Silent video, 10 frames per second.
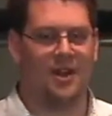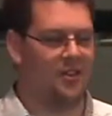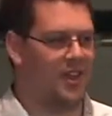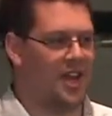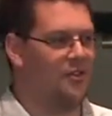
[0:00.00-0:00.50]

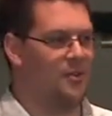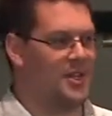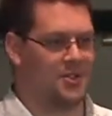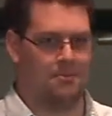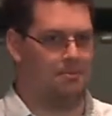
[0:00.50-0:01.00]
the
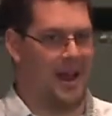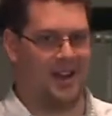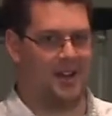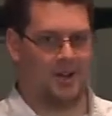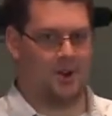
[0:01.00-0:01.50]
infamous
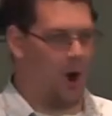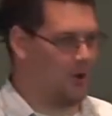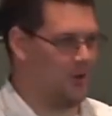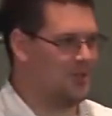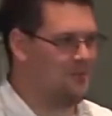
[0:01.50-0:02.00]
Benedict
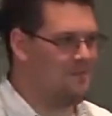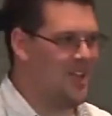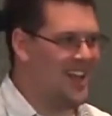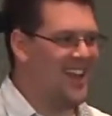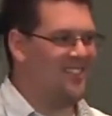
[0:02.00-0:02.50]
Arnold,
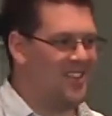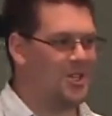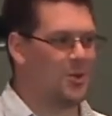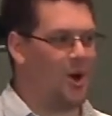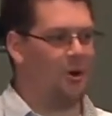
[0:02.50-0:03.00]
these
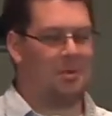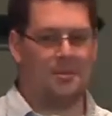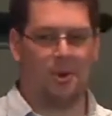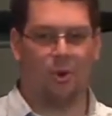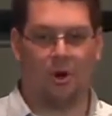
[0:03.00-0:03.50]
were all people
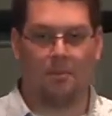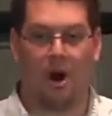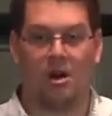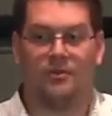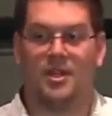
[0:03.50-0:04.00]
who were part
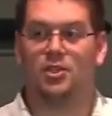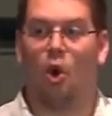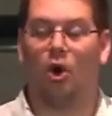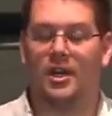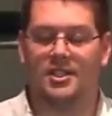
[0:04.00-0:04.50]
of this
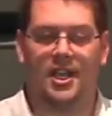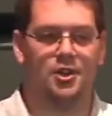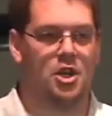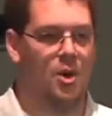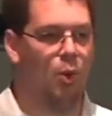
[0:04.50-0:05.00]

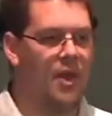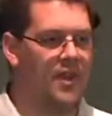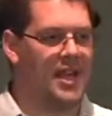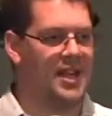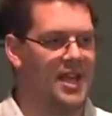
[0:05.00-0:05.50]
organization. And what they
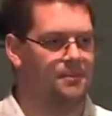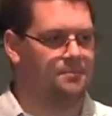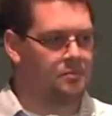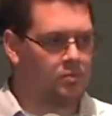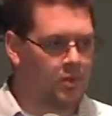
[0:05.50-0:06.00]
did
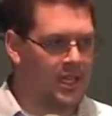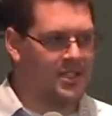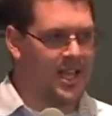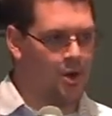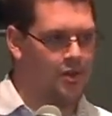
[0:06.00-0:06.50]
is
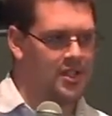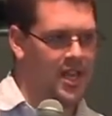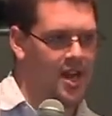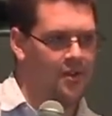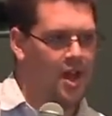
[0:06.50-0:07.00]
they were this
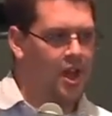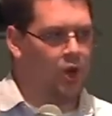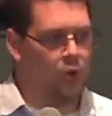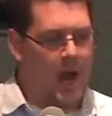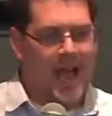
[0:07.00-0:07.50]
kind of
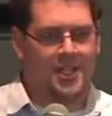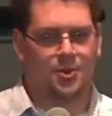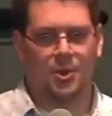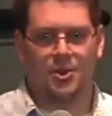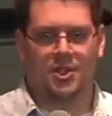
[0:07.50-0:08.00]

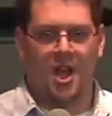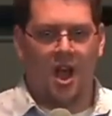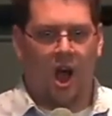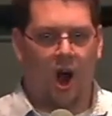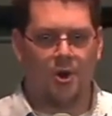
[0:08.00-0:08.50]
grassroots
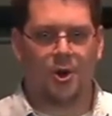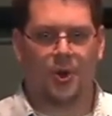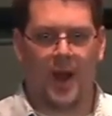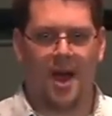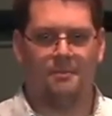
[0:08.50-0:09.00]

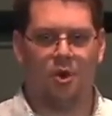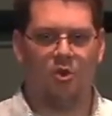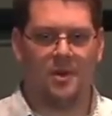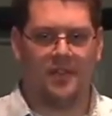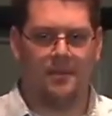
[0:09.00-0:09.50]
underground
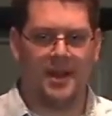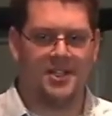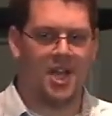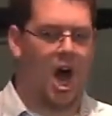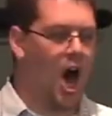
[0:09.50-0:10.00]
movement that meant
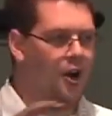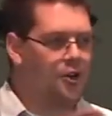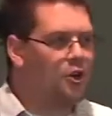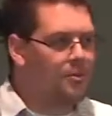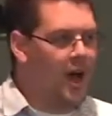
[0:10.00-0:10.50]
to
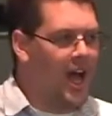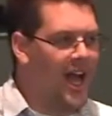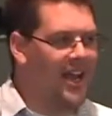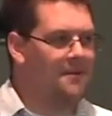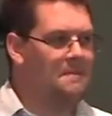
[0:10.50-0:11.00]

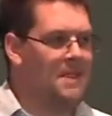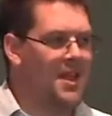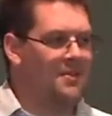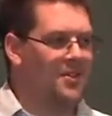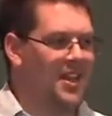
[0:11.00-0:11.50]
undermine
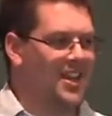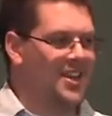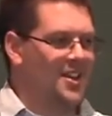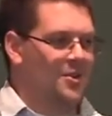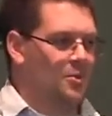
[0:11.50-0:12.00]
the
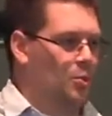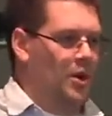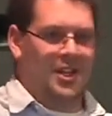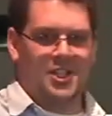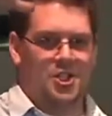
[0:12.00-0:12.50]

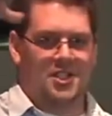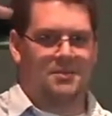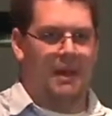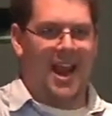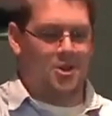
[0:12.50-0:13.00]
religious
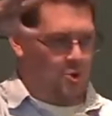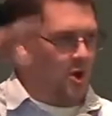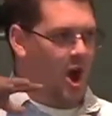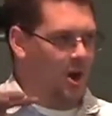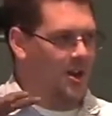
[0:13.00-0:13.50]

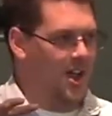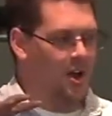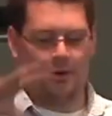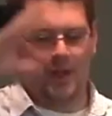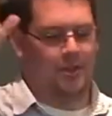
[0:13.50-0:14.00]
patriarchy, or
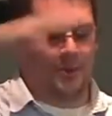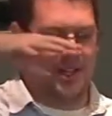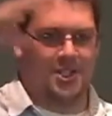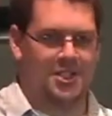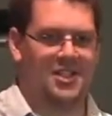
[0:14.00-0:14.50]
not the
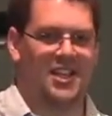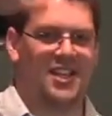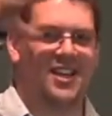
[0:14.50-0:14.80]
religious, the